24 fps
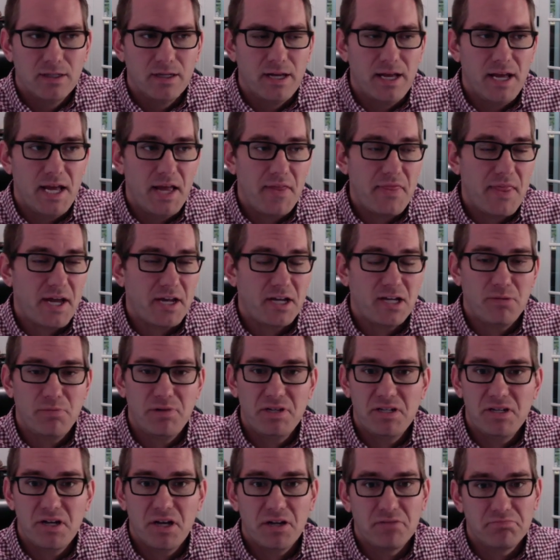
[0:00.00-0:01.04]
And that could
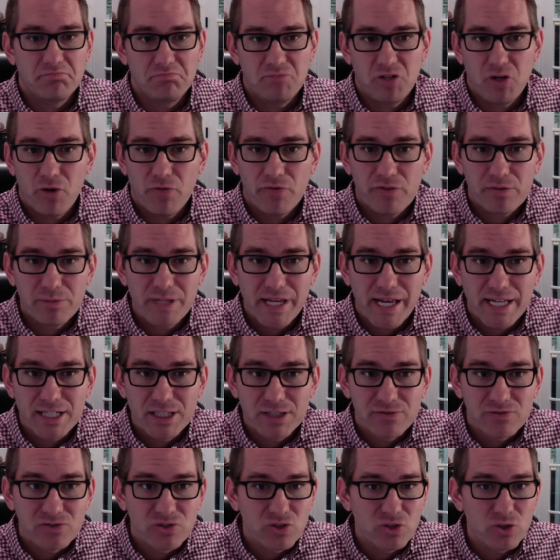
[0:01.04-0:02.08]
be done, from the age
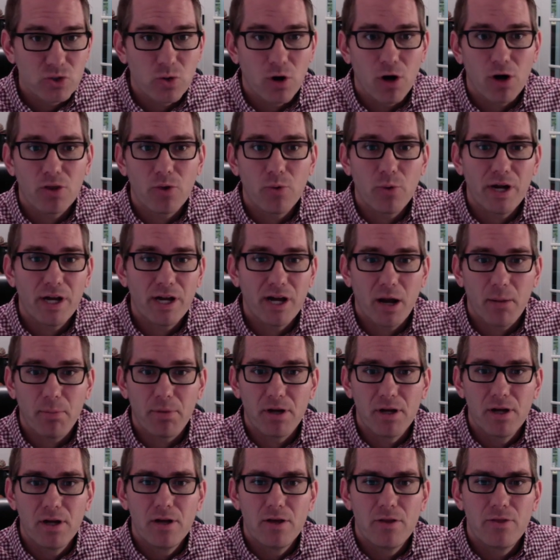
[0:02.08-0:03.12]
of 2 all the way up
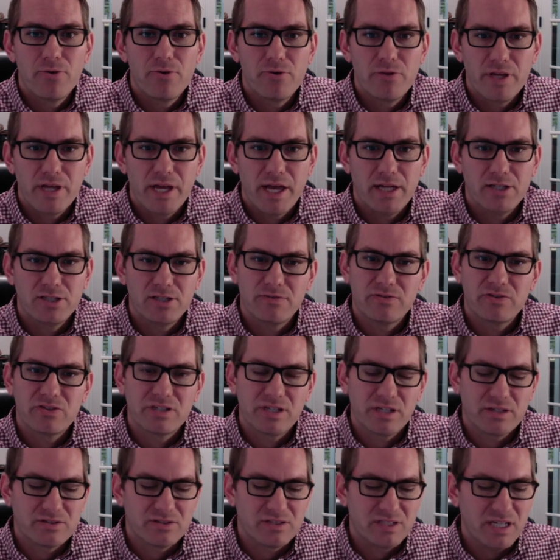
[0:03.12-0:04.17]
through the age of
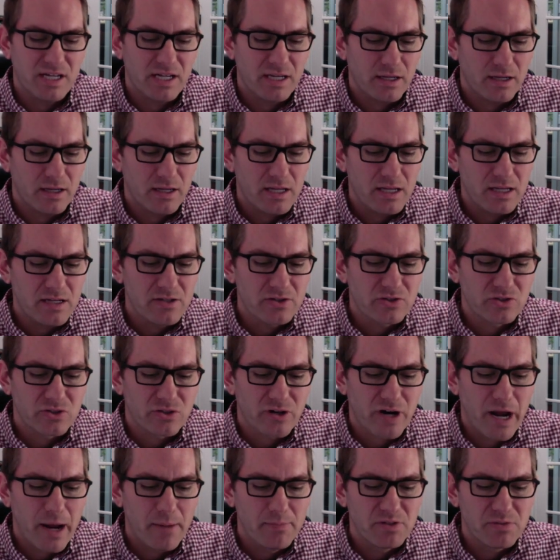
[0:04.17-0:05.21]
16. And he
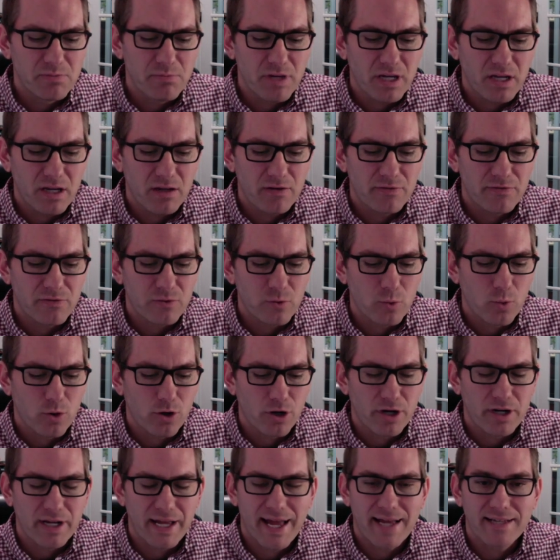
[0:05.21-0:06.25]
describes meaningful
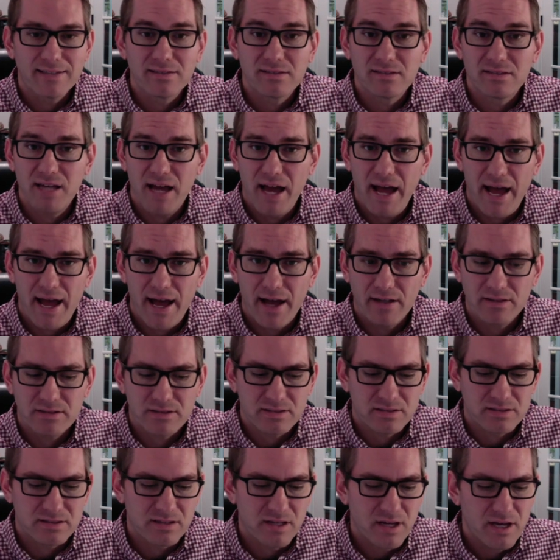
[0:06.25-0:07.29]
work as
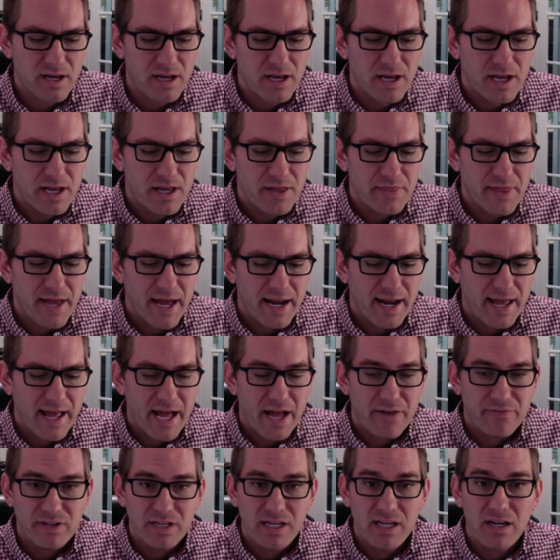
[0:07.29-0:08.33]
tasks that
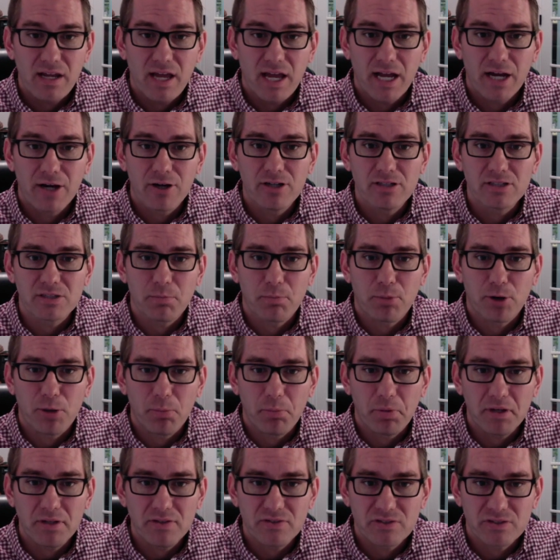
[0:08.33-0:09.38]
have inherent
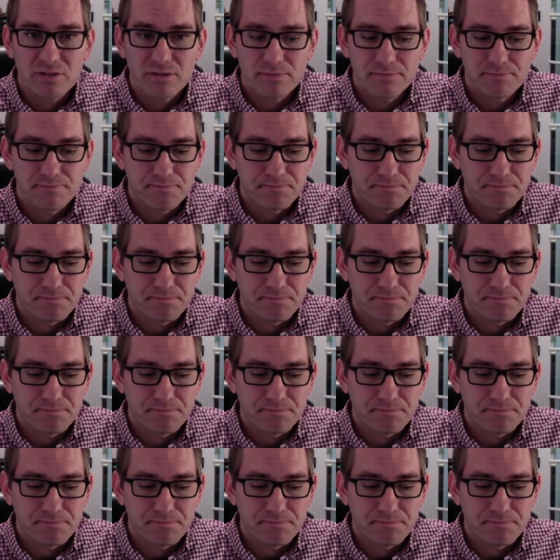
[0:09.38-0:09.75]
purpose.